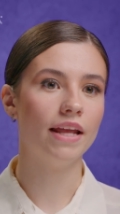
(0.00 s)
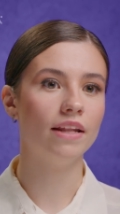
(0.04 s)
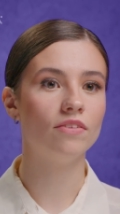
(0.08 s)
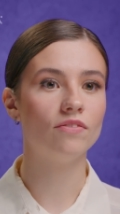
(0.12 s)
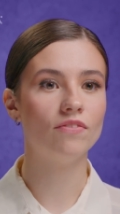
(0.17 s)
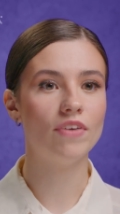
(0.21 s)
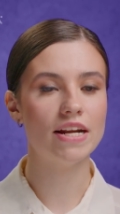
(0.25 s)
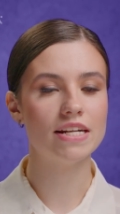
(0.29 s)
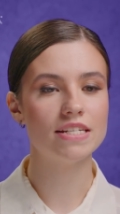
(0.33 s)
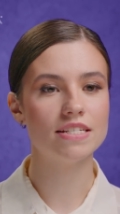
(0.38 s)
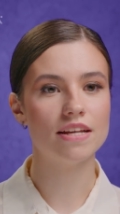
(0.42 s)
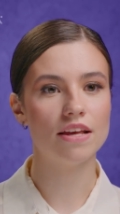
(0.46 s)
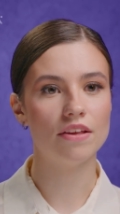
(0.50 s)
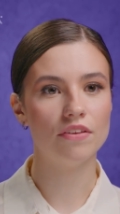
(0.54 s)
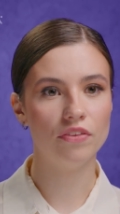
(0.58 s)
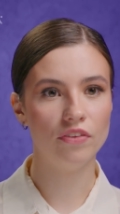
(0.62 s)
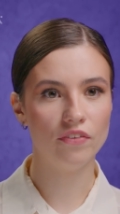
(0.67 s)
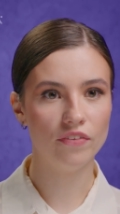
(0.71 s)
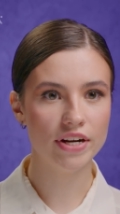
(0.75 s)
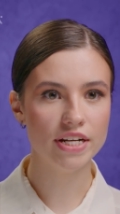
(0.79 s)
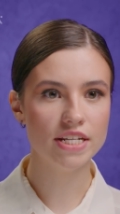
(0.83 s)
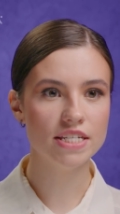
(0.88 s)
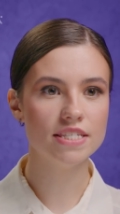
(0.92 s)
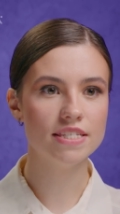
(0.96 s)
can render
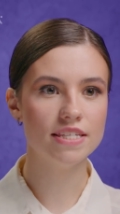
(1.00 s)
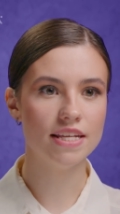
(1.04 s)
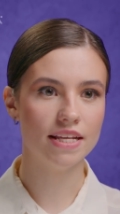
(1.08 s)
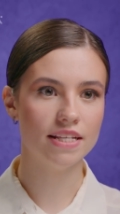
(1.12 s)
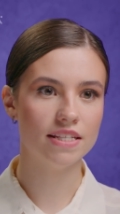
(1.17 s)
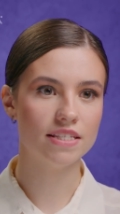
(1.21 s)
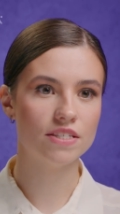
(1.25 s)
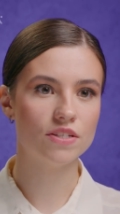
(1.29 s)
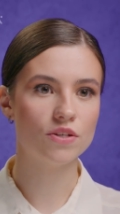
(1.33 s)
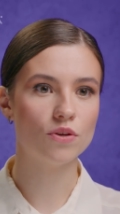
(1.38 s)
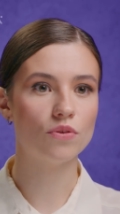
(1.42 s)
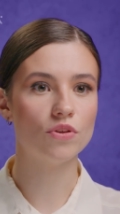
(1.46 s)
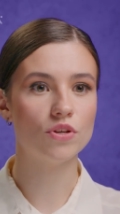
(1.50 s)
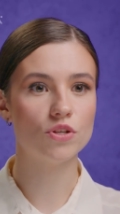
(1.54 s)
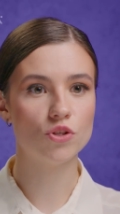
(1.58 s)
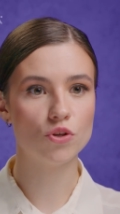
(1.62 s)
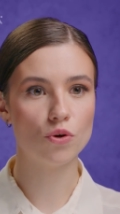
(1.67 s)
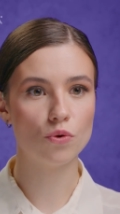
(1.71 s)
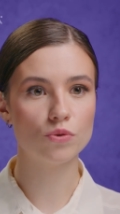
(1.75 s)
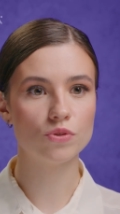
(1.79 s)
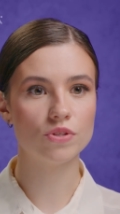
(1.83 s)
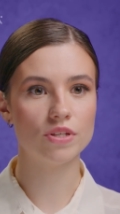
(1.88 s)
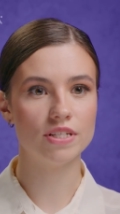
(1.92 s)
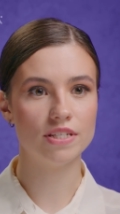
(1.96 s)
3D scenes to the
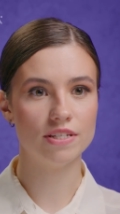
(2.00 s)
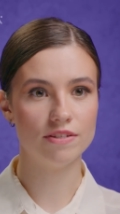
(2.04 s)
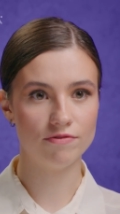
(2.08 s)
chosen